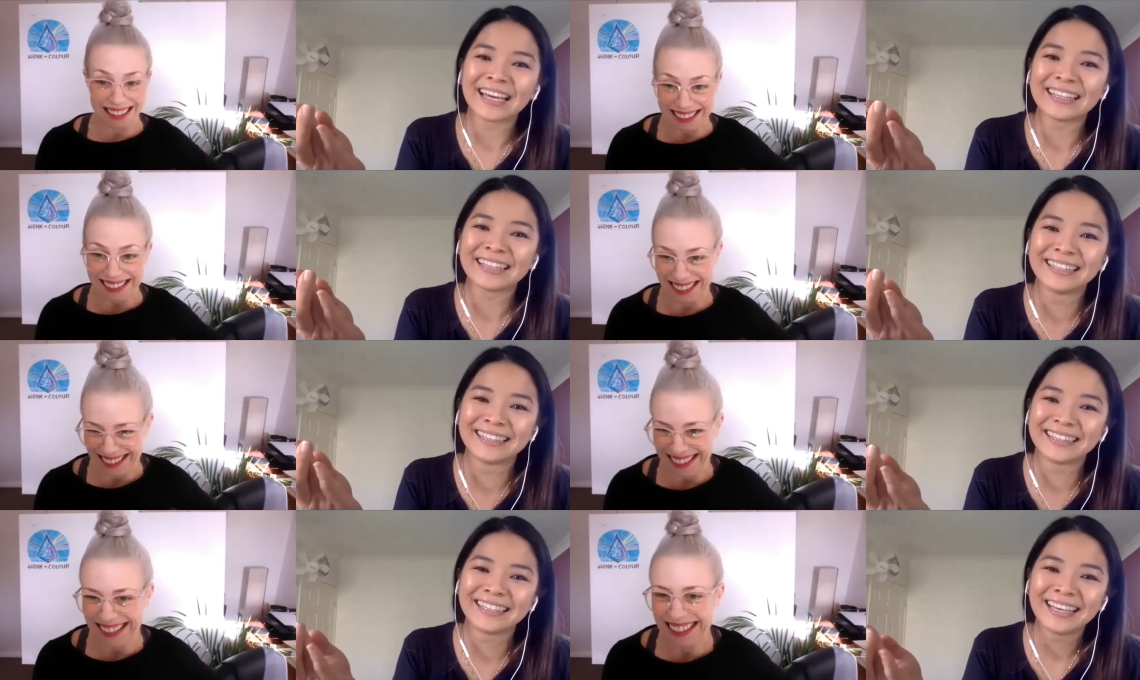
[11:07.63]

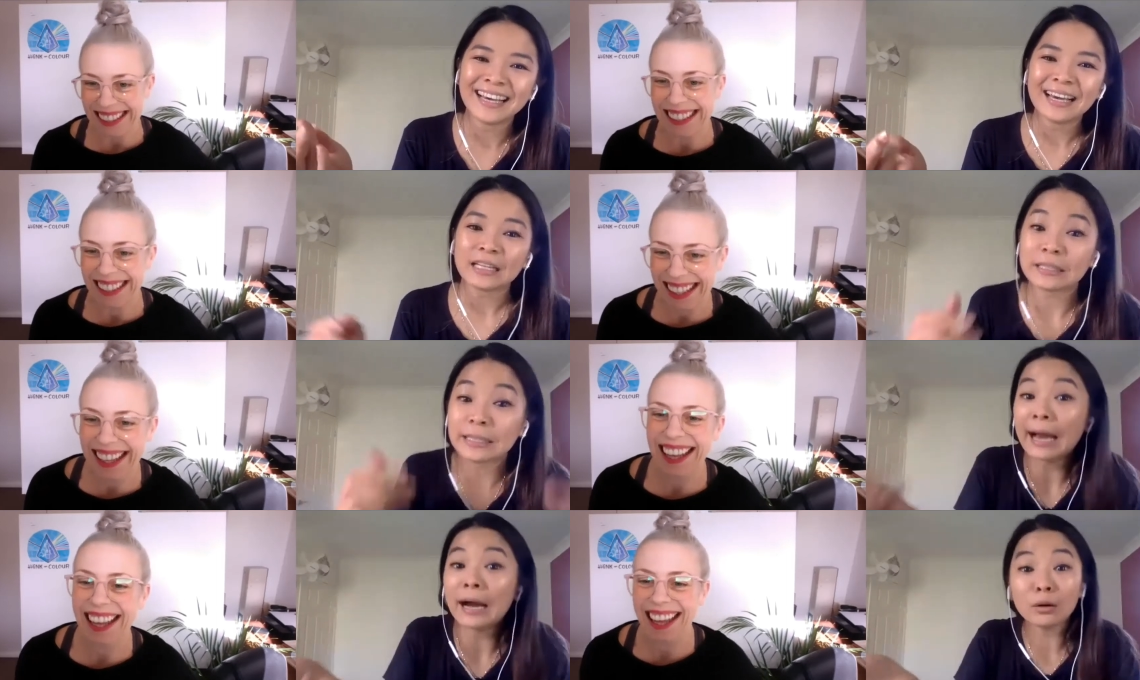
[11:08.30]
Speaker 1: and
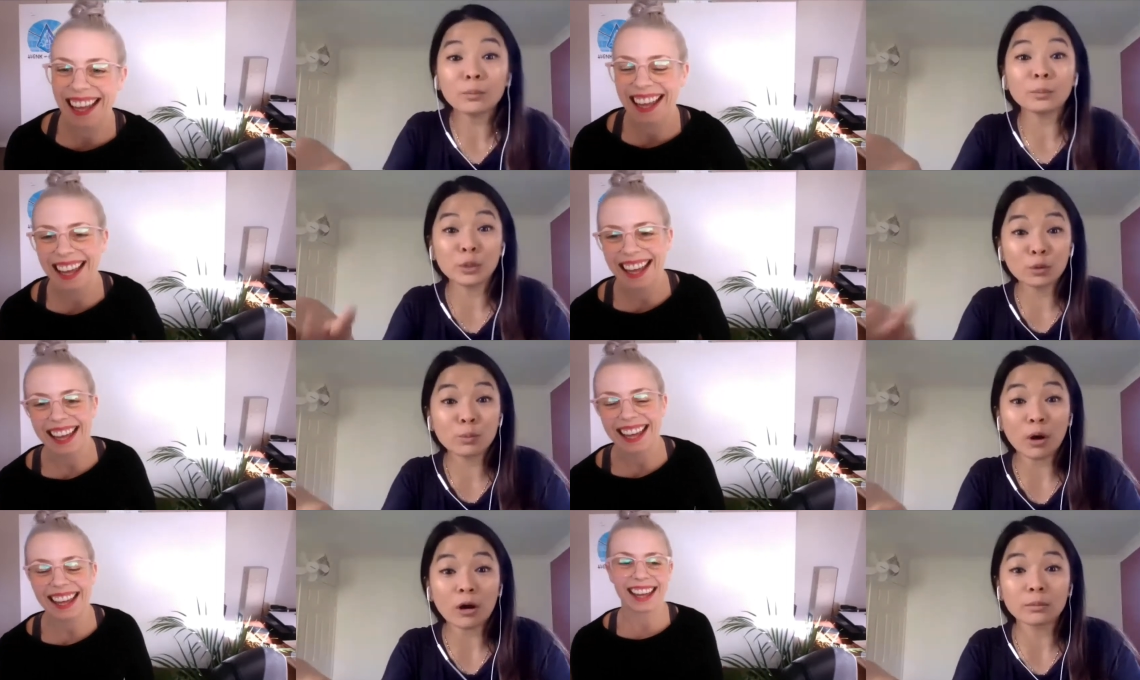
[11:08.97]
now
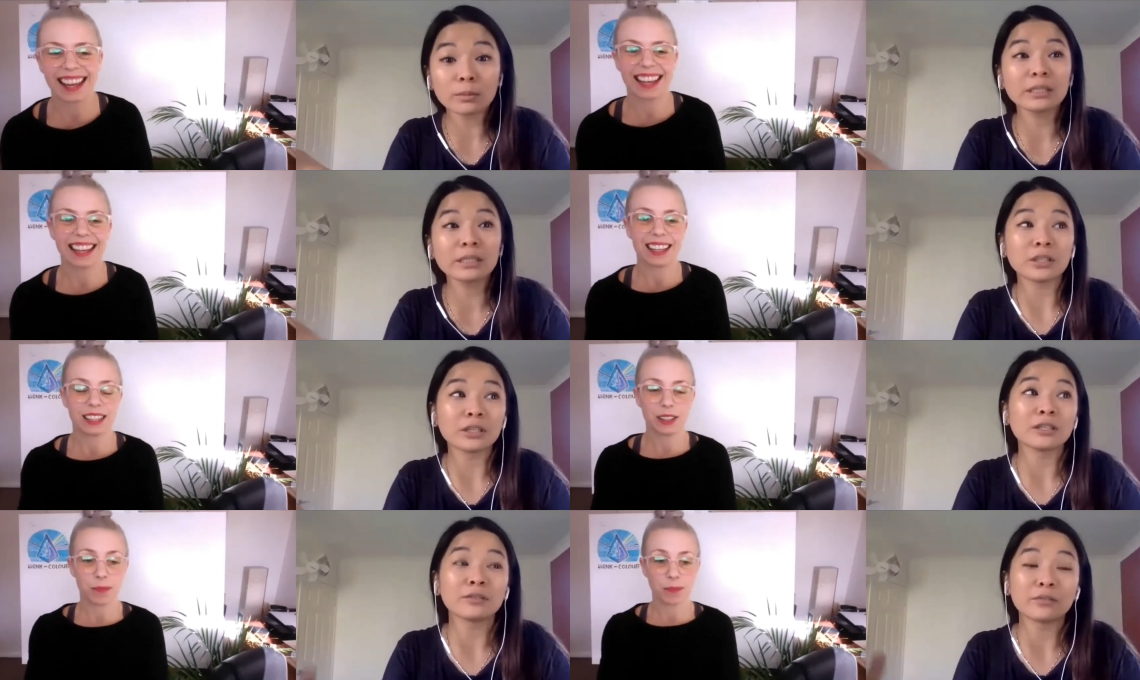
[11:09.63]
you probably
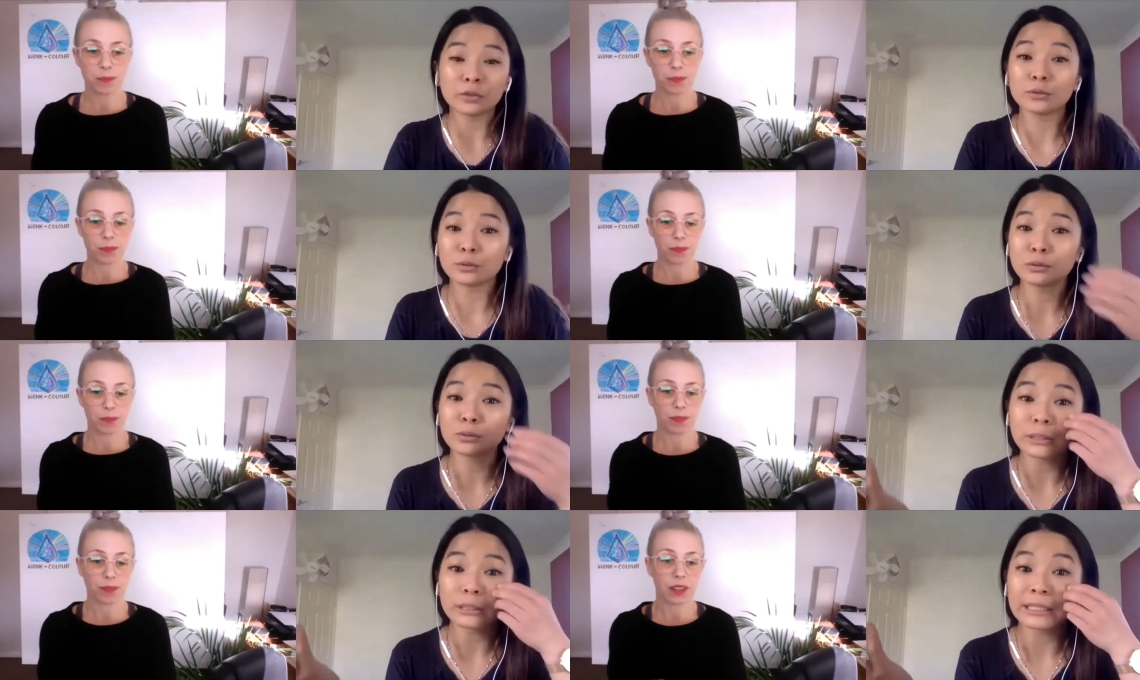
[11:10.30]
learn a
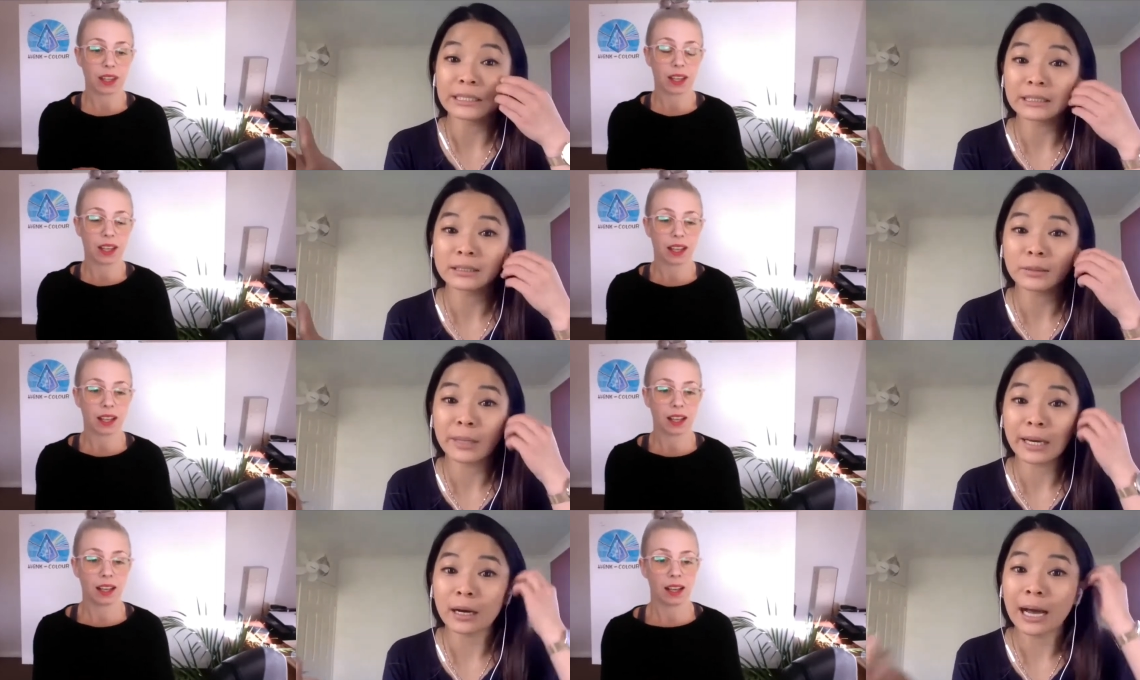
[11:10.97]
few things
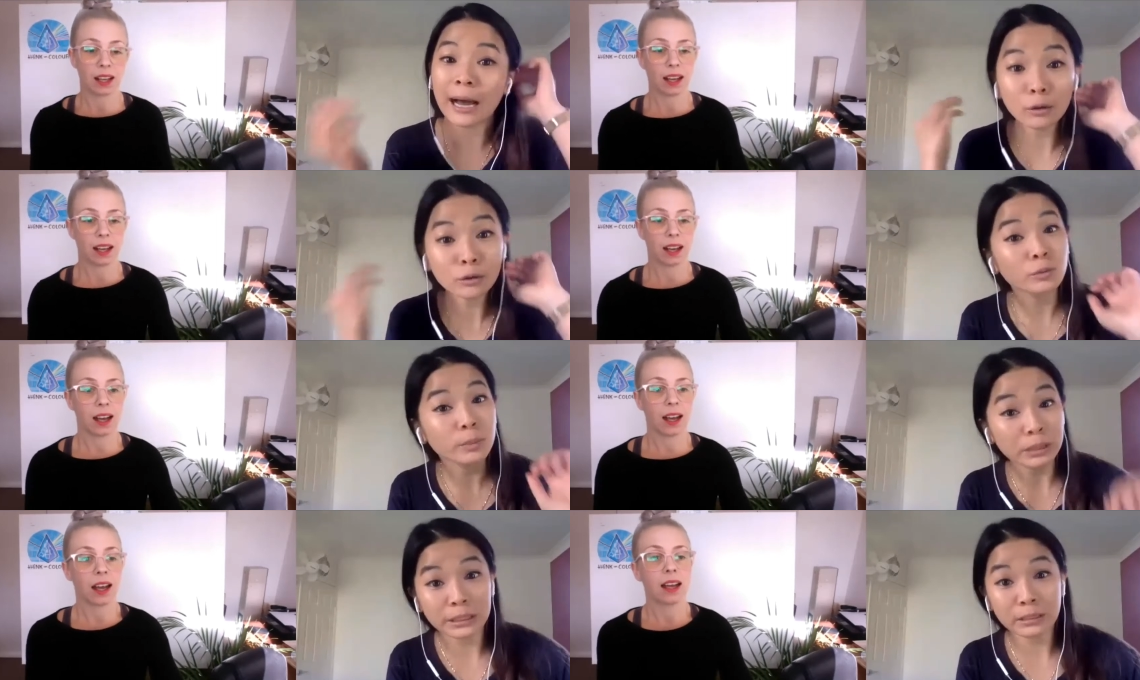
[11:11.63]
about how
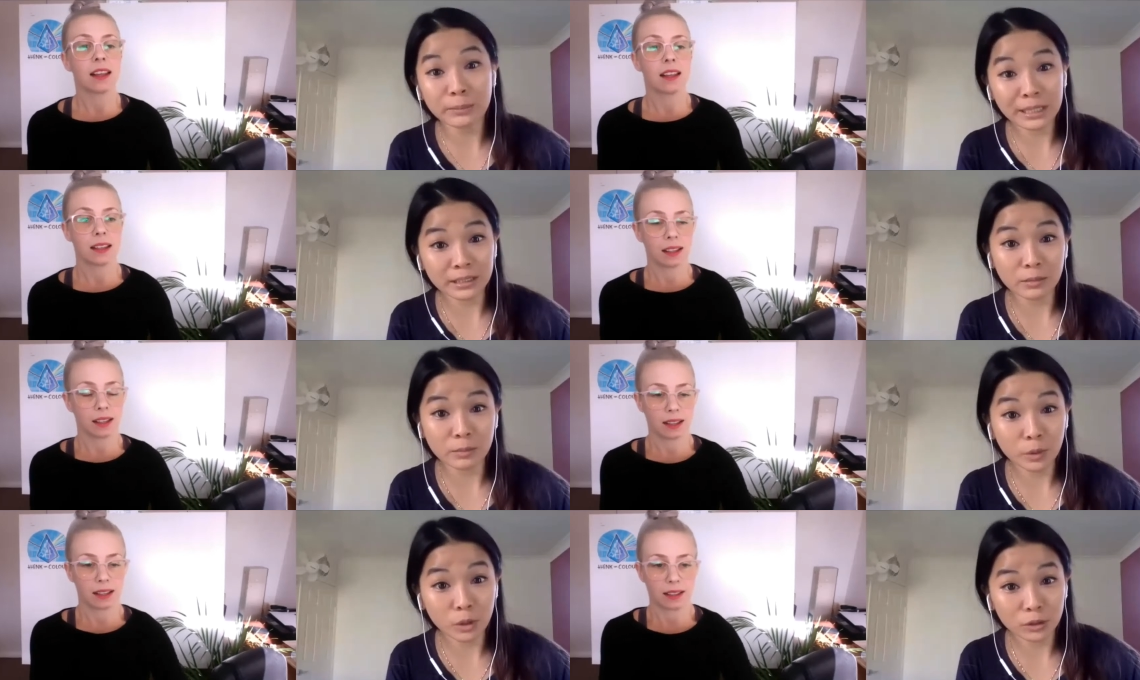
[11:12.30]
to be an
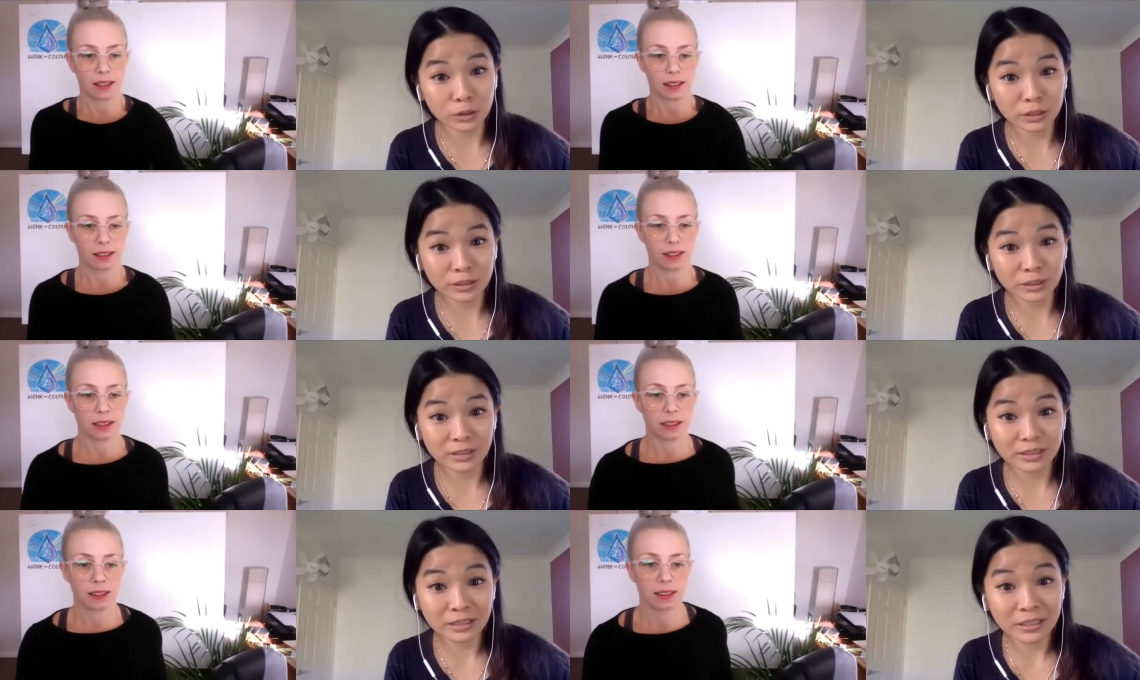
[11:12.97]
amazing boss.